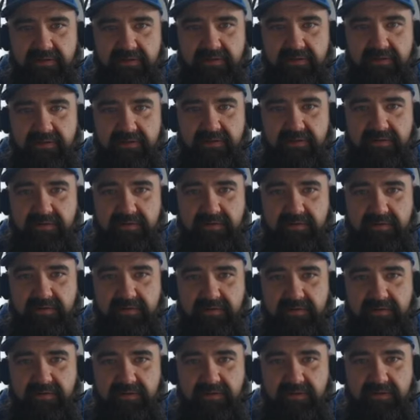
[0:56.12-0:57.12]

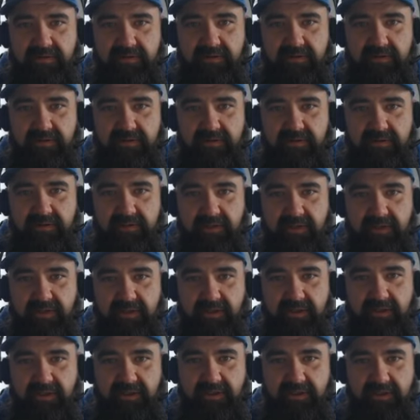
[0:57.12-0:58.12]

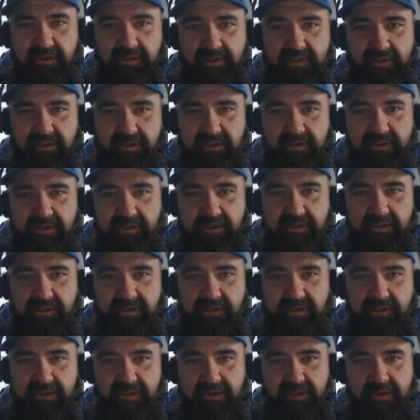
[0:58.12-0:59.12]

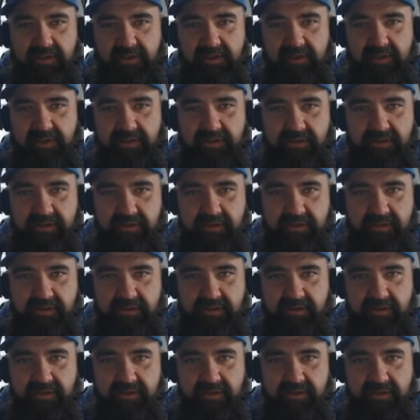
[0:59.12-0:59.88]
This person isn't speaking.